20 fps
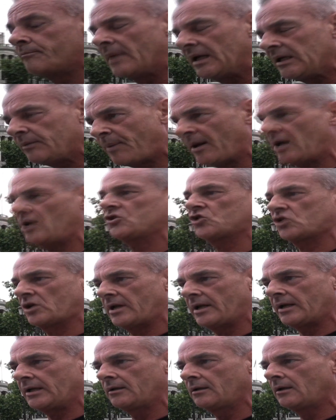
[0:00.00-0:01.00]
me
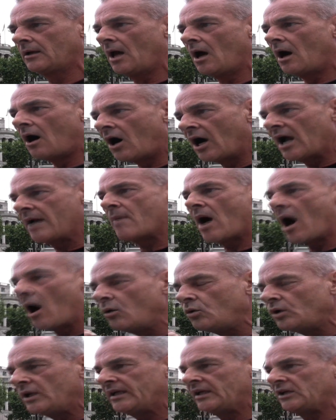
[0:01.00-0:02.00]
personally, I am
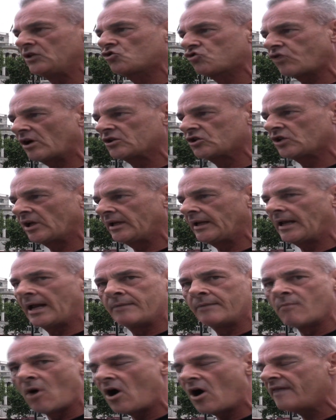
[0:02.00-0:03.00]
only interested
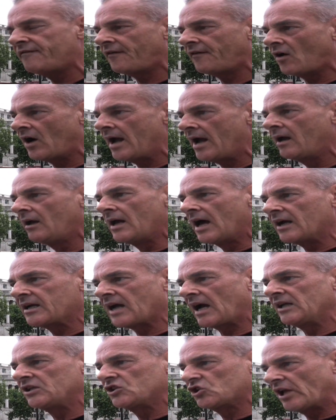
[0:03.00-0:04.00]
in my fight
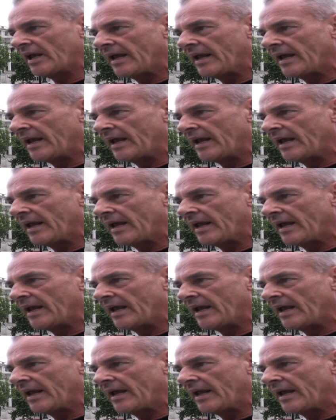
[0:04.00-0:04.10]
against